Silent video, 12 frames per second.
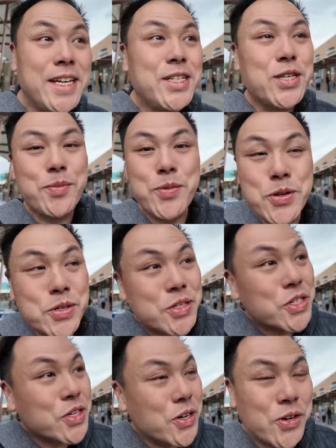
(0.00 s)
day to
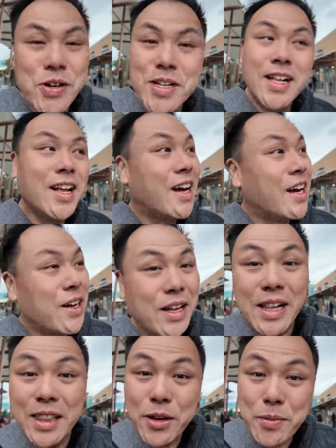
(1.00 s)
boot, so
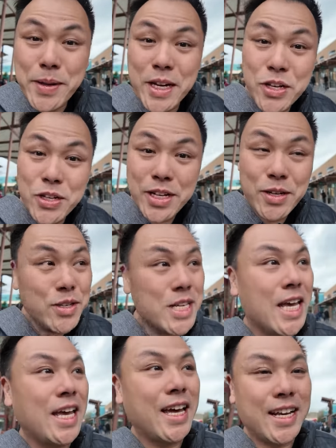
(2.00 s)
a little bit of good
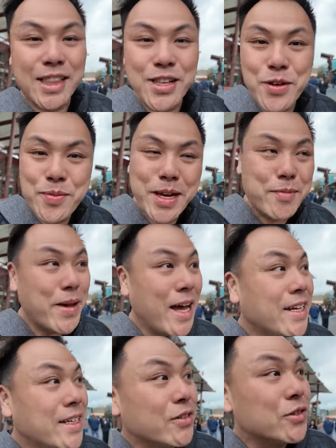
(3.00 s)
news and a little bit of
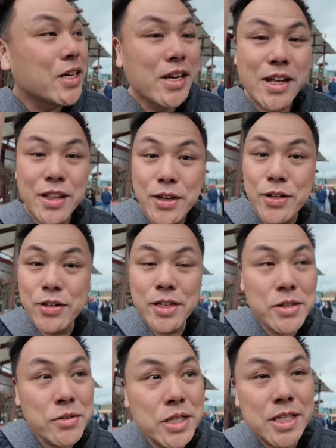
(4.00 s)
bad news. The good
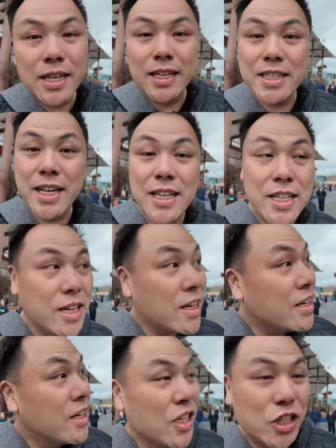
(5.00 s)
news is that
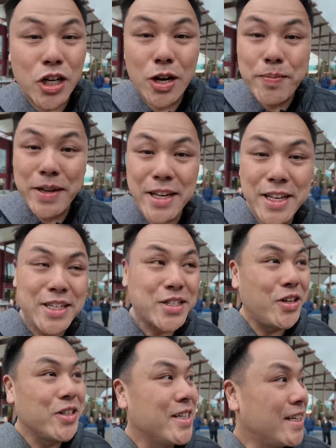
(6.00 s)
the shopping
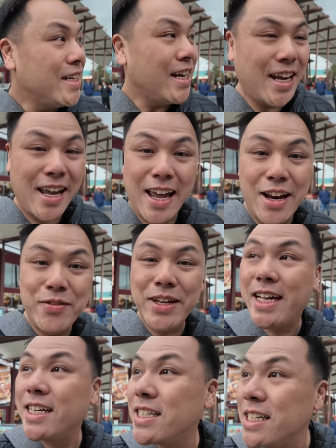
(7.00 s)
is all done and
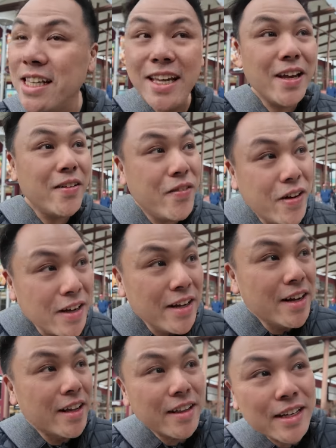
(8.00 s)
we get to leave
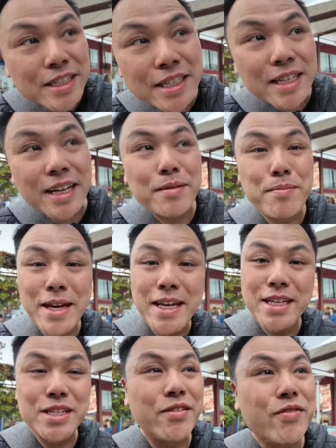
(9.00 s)
this
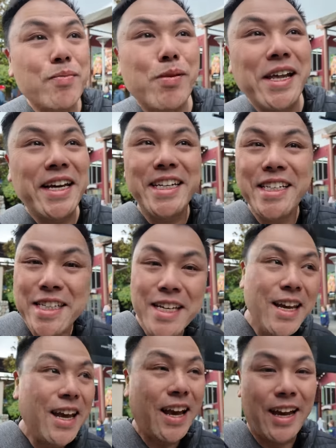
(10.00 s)
maze of a place.
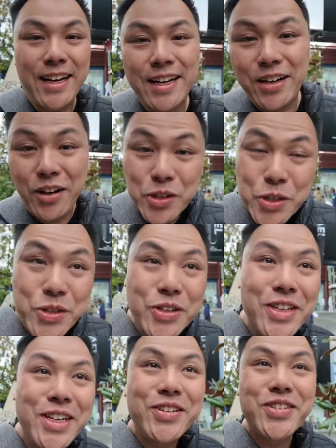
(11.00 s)
And also
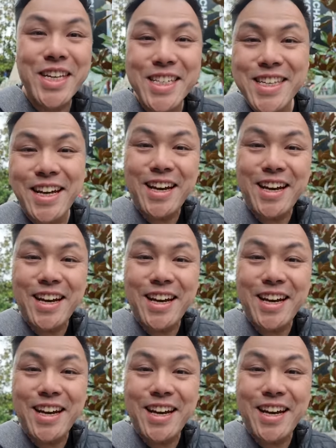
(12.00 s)
good news is